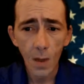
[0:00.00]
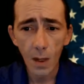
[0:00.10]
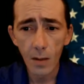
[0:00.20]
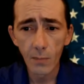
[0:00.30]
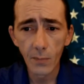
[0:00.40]

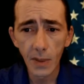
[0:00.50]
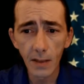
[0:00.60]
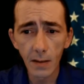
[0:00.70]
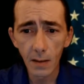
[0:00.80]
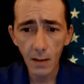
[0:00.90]

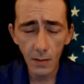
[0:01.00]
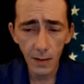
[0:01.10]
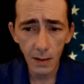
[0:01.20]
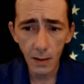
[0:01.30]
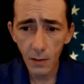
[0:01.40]
But there
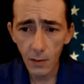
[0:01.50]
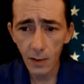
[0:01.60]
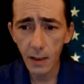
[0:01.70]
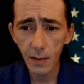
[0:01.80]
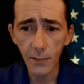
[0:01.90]
is a
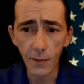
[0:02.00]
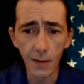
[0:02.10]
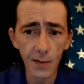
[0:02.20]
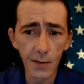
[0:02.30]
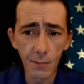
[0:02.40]
huge
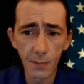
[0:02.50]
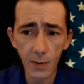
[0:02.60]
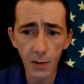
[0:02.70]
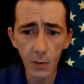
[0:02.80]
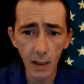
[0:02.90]
difference
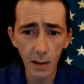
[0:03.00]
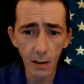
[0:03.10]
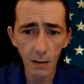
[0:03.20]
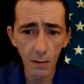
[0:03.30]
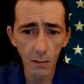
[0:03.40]

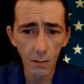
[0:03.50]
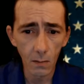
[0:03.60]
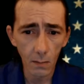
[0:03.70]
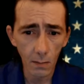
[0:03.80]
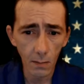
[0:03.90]
between
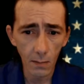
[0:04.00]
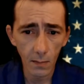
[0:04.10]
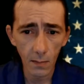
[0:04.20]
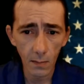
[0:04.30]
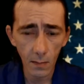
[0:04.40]

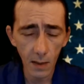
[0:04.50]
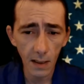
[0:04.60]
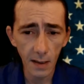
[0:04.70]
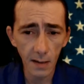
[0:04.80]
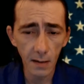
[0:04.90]

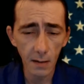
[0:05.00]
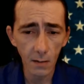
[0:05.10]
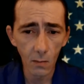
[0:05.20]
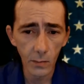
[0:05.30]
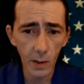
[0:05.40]
this
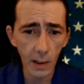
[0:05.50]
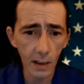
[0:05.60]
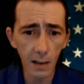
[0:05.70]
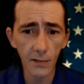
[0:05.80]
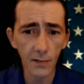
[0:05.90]
what
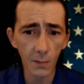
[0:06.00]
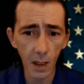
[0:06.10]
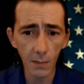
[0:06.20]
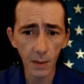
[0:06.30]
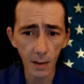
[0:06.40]
if
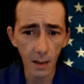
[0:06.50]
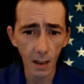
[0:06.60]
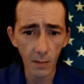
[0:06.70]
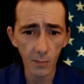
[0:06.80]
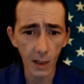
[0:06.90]
maybe
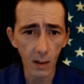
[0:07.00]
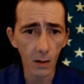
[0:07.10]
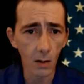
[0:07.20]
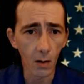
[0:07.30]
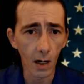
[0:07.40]
type
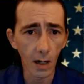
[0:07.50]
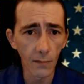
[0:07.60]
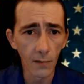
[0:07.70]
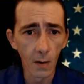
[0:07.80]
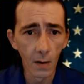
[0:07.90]

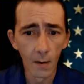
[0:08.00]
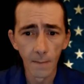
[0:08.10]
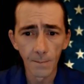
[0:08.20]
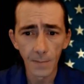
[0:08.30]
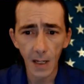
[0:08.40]
paragraph
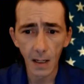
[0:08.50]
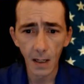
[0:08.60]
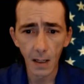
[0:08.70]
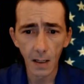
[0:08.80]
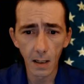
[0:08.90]

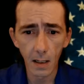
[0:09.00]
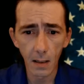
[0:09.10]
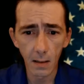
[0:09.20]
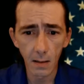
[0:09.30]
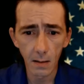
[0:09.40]

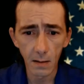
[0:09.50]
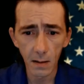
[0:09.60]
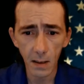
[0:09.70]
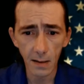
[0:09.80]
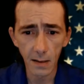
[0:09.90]
and
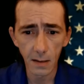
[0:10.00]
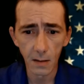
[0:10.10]
this,